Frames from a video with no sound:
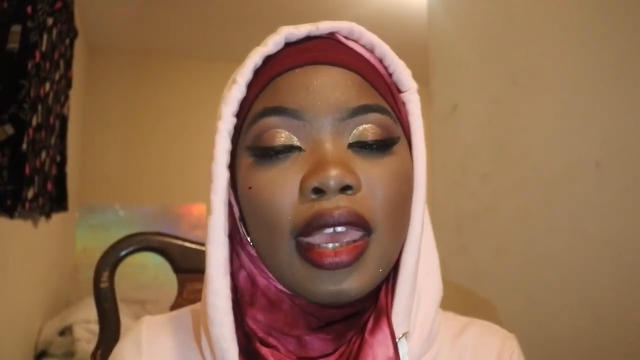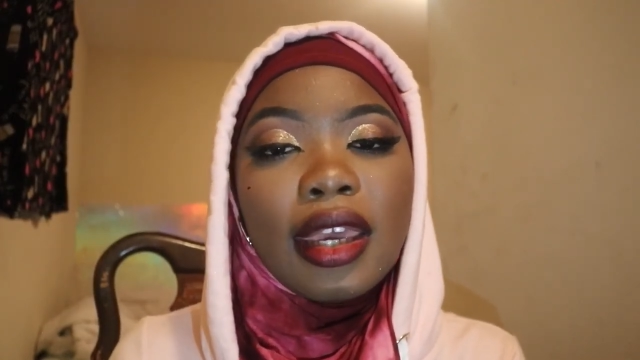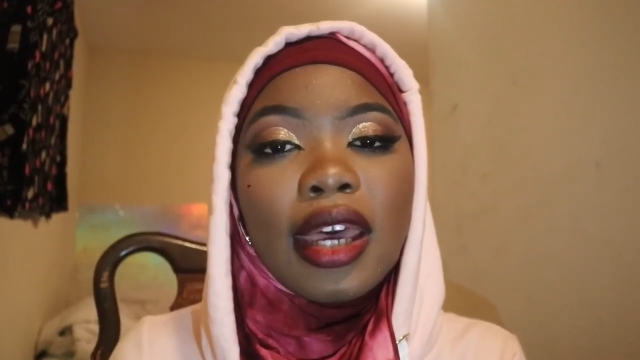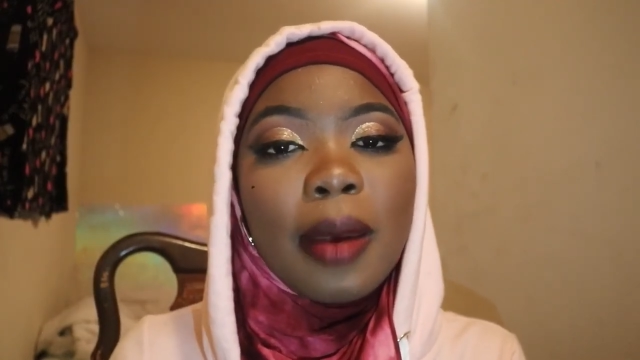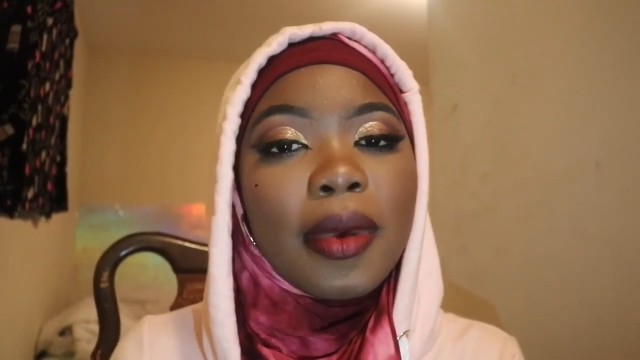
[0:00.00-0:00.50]

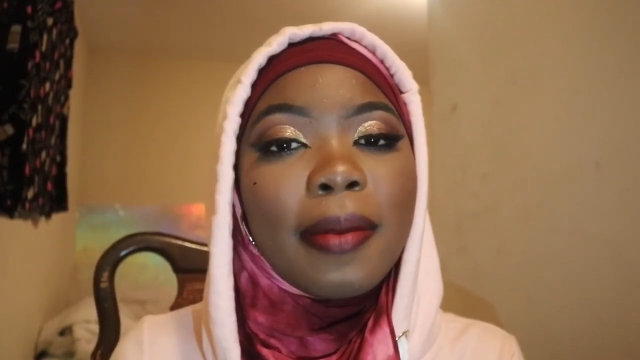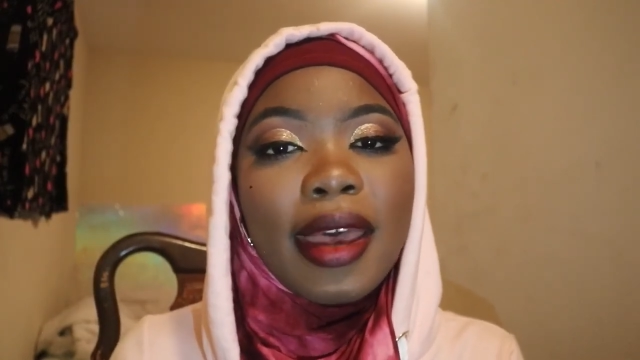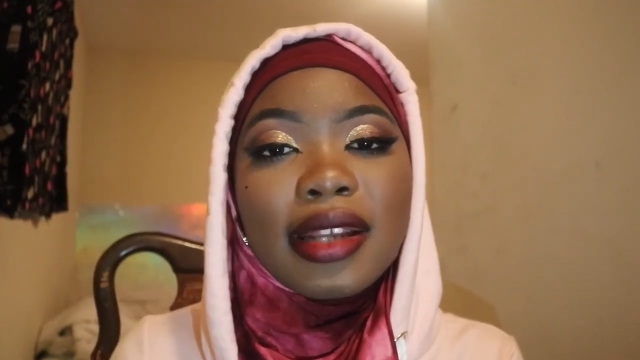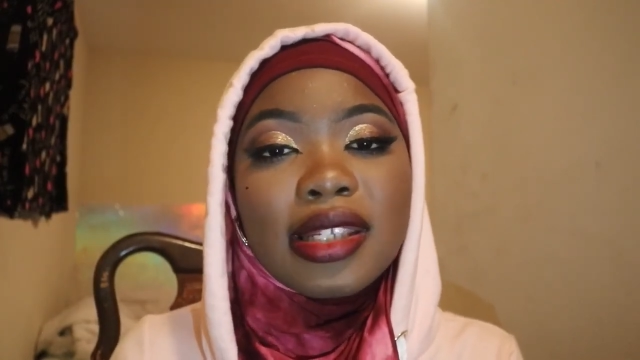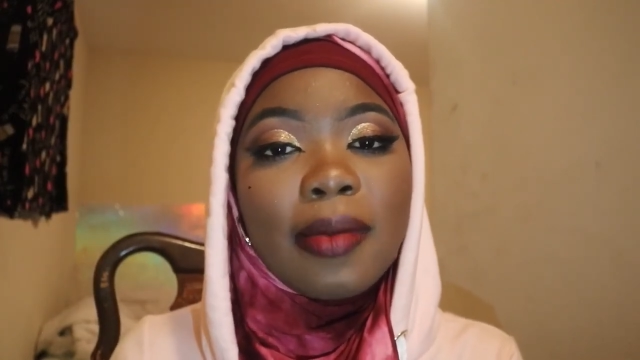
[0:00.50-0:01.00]
and coming
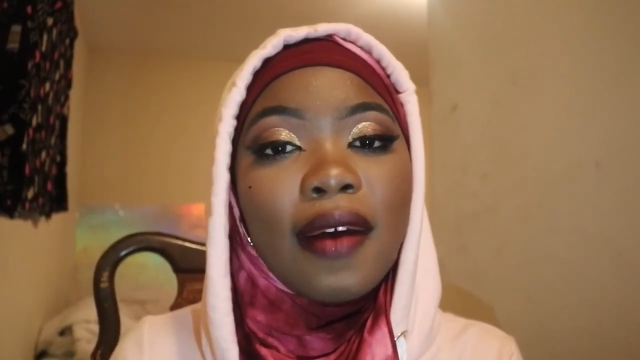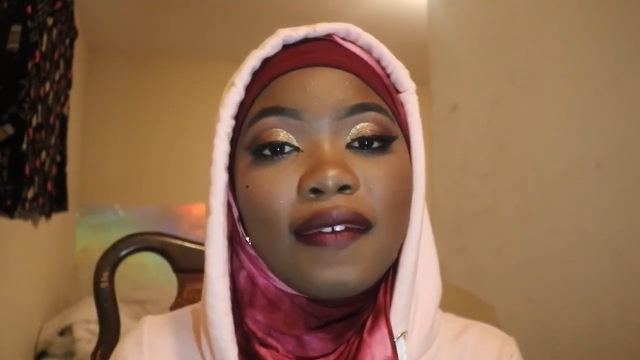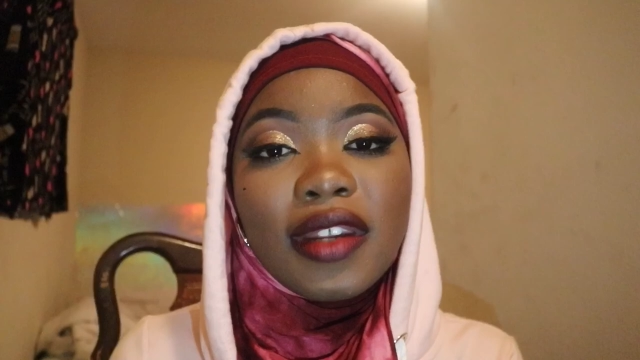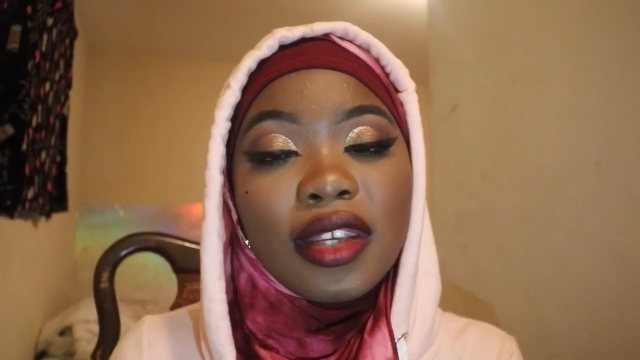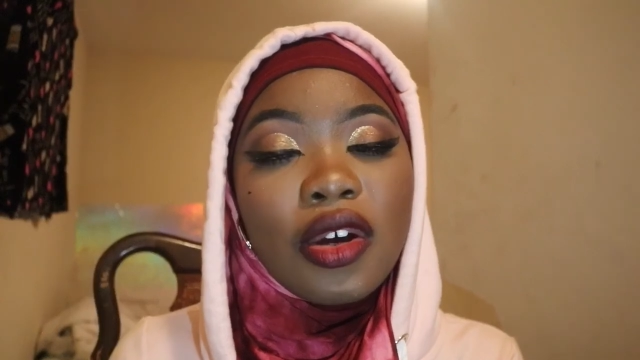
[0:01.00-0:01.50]
back to my
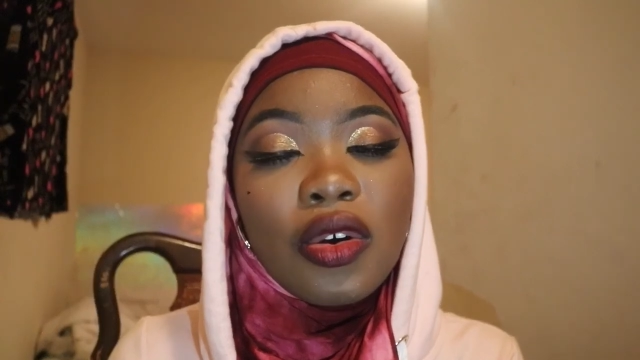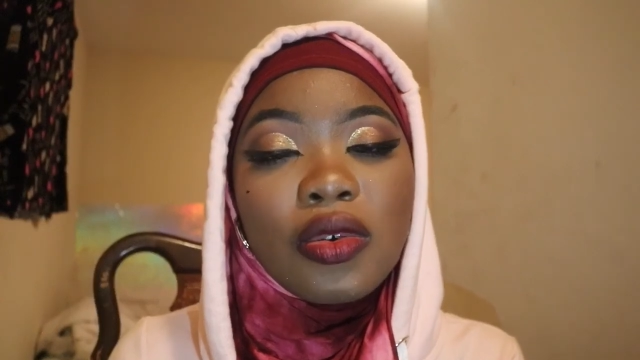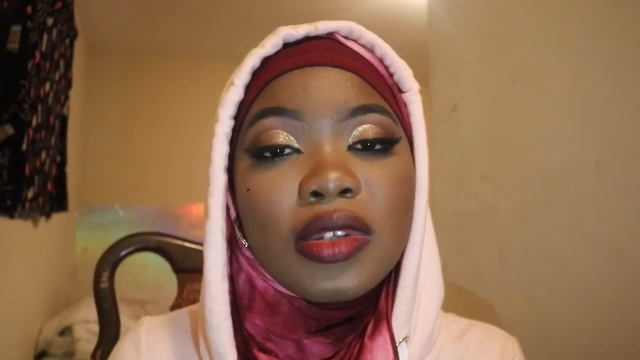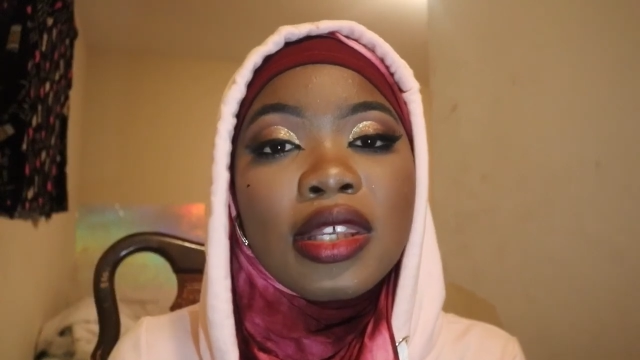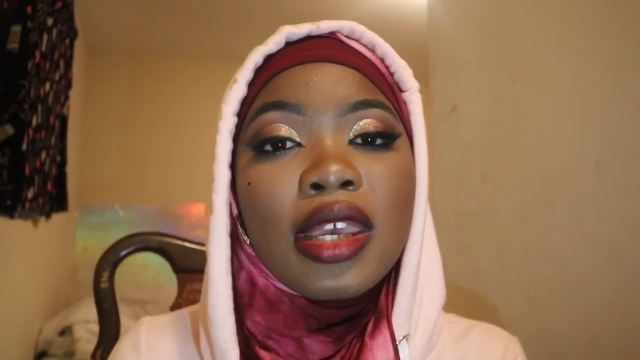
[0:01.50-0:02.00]

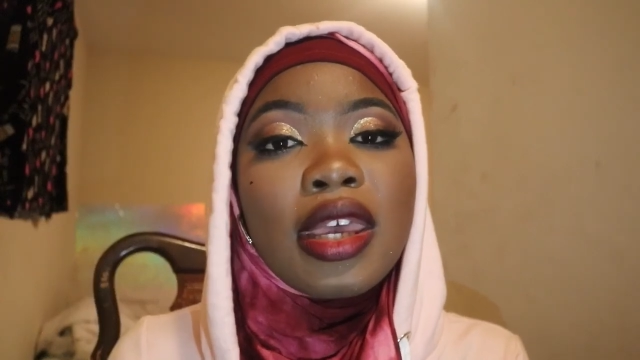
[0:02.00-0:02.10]
videos.